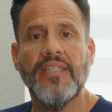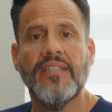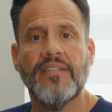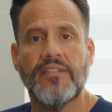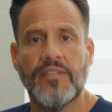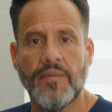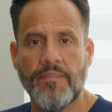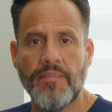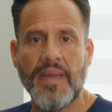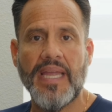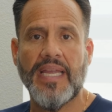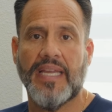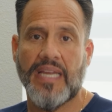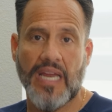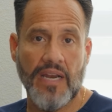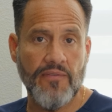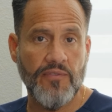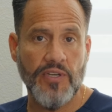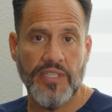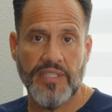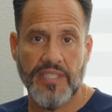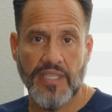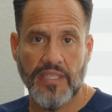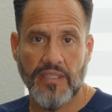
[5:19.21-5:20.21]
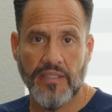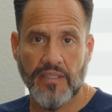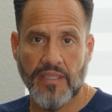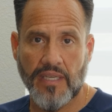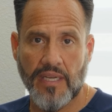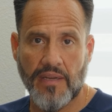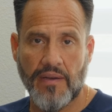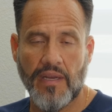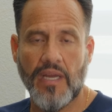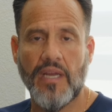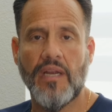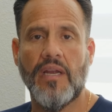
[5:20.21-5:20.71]
to make everything,
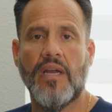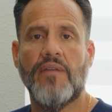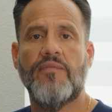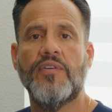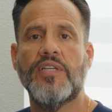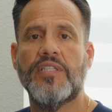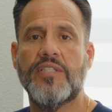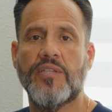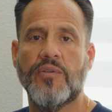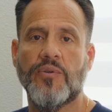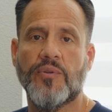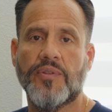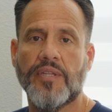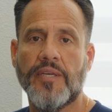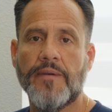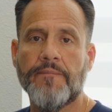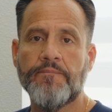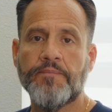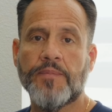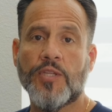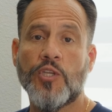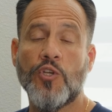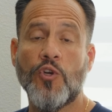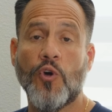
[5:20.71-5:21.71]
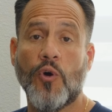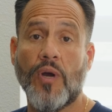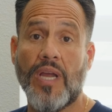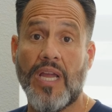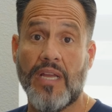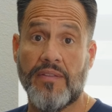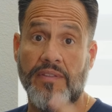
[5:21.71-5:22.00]
every tooth, you know,